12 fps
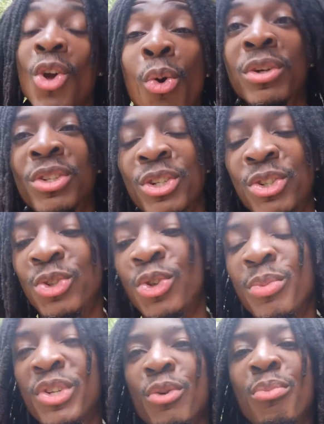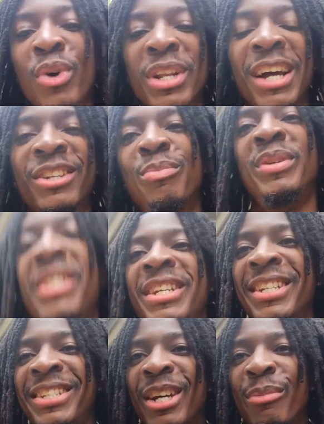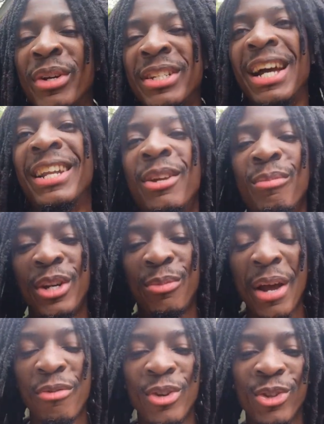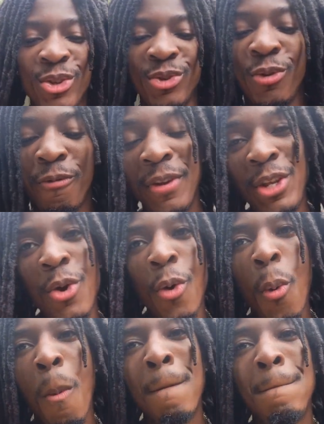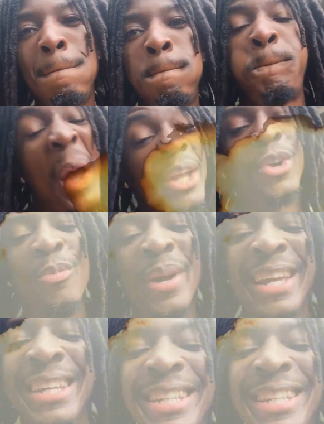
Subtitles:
Yo, what's good YouTube? It's your boy Dr. PG, Edgy Airplane. Gotta get buddy back for the YouTube video. Banger, man.